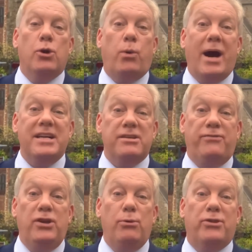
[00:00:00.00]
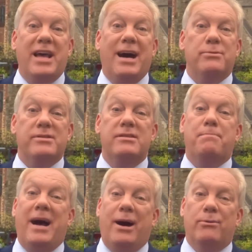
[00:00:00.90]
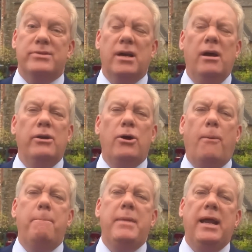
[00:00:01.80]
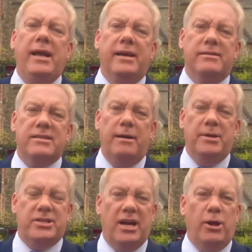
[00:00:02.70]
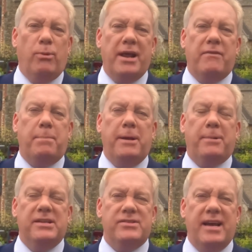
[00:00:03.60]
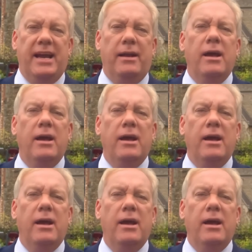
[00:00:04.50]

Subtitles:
quite a few thousand pounds, not millions, let me tell you, whatever people are saying,